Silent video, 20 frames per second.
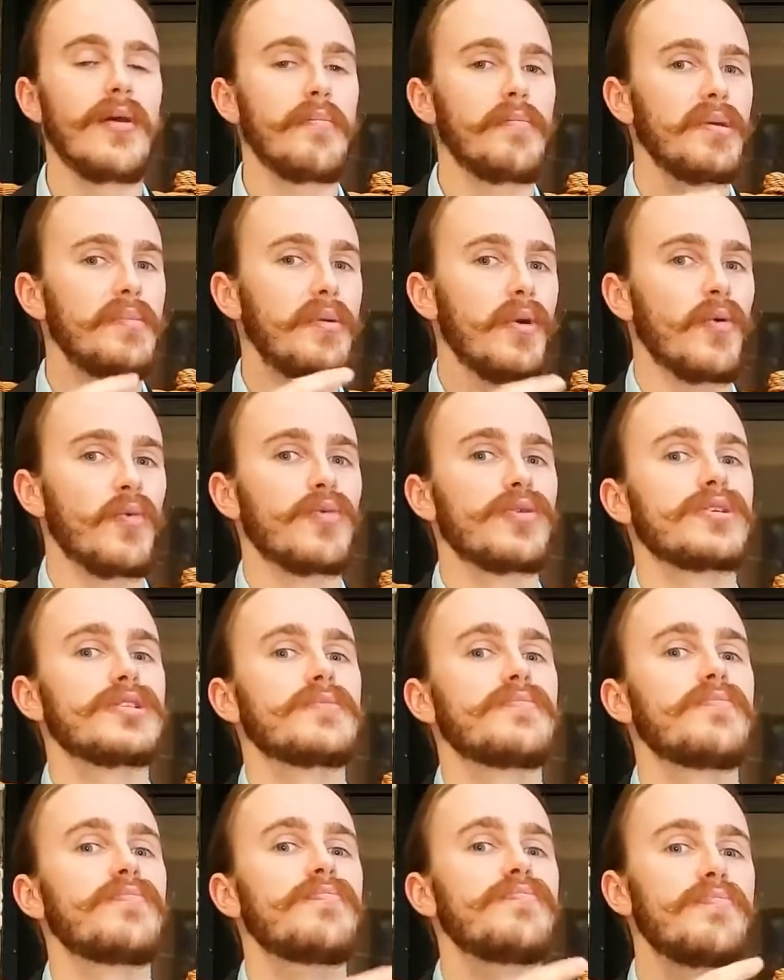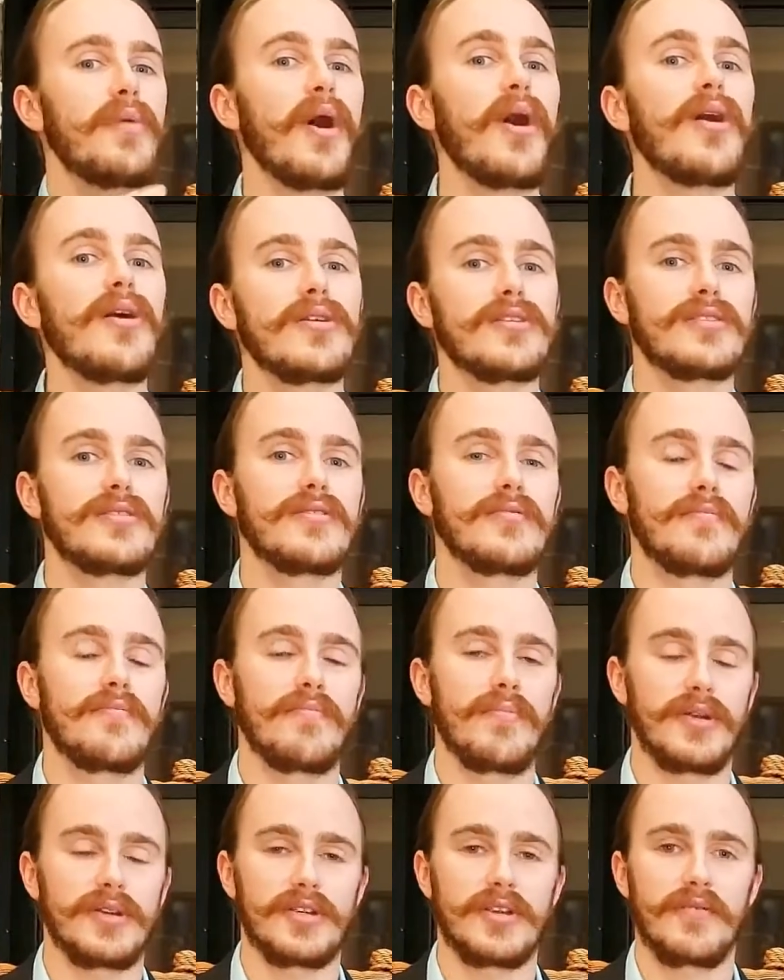People respond
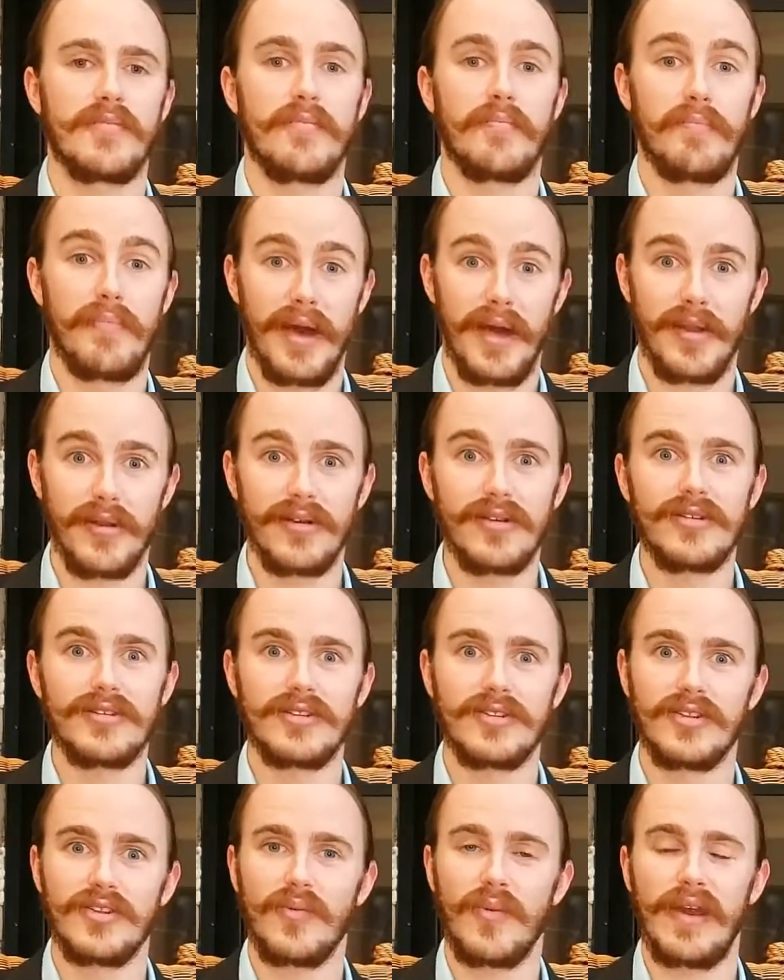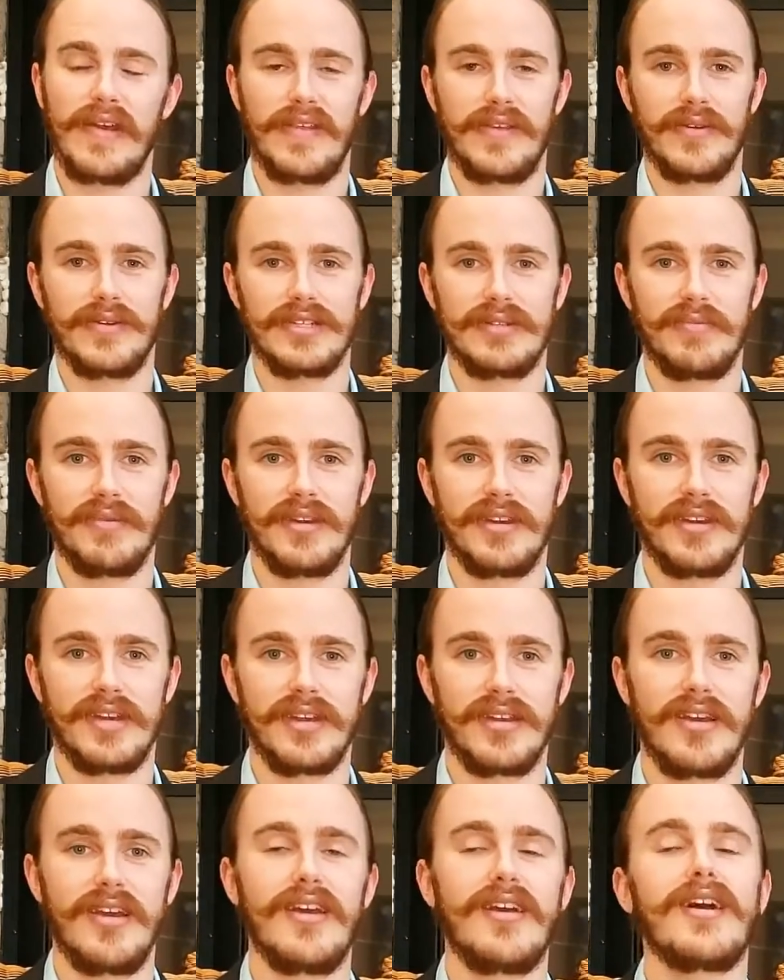much better to the way that you're
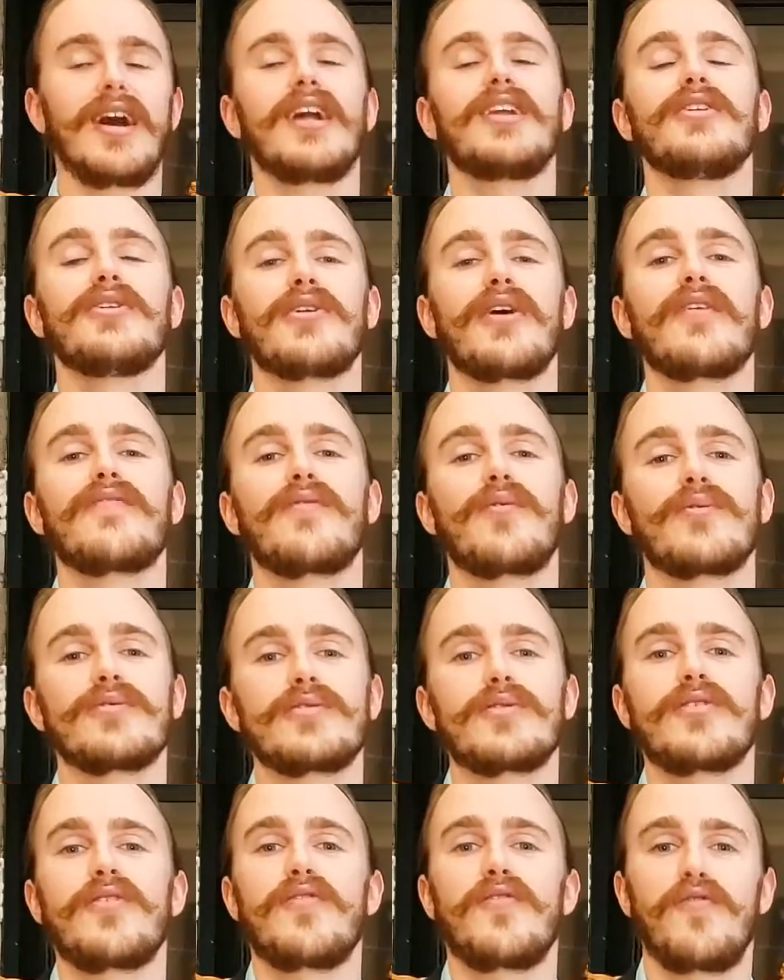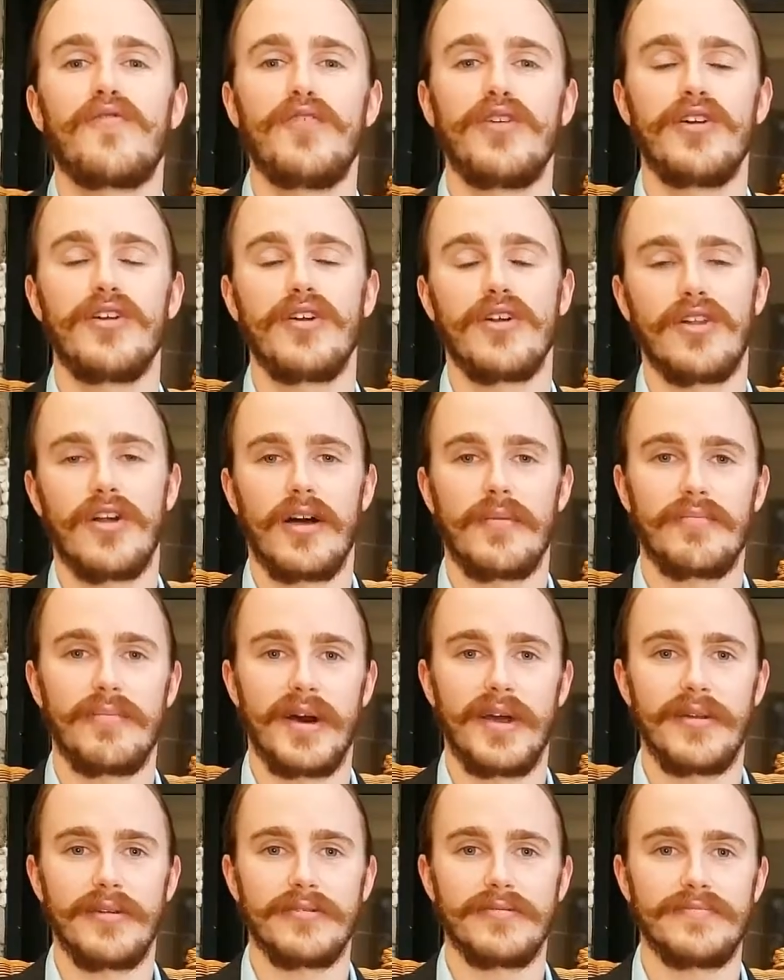speaking, and you're of course going to feel a lot
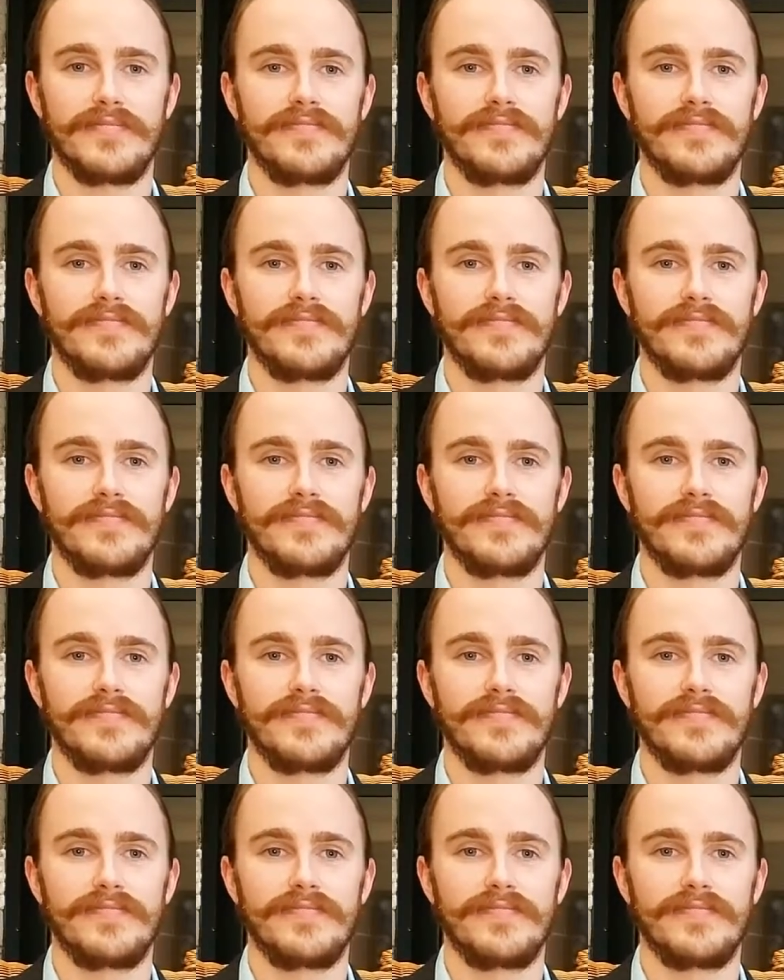better.